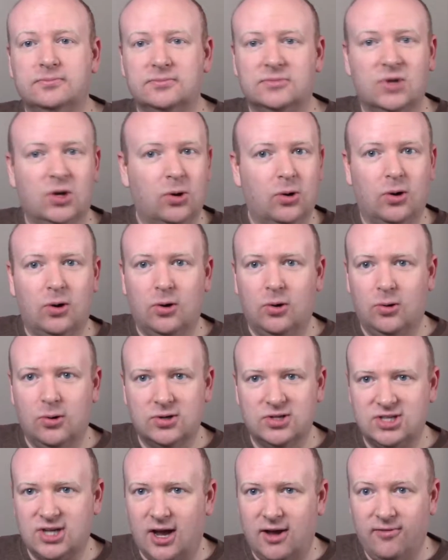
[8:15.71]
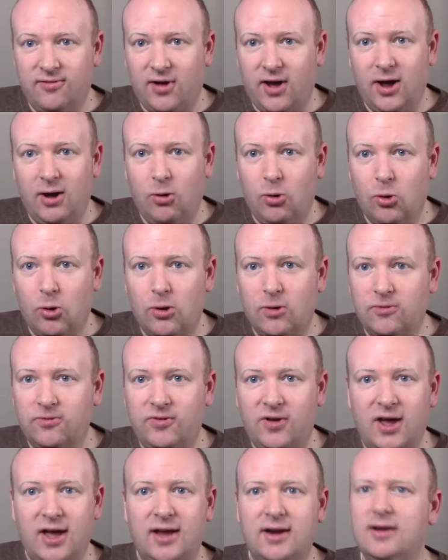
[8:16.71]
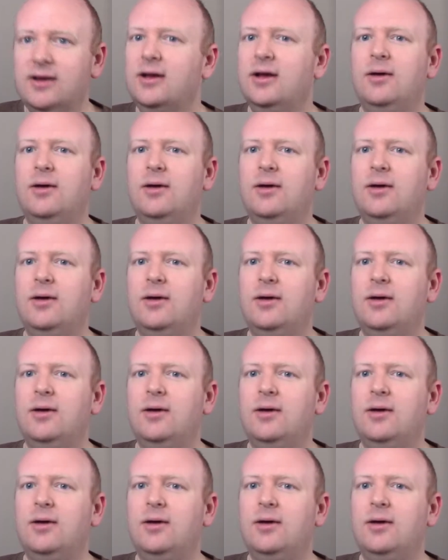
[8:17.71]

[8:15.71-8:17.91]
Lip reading: a sci-fi horror fan,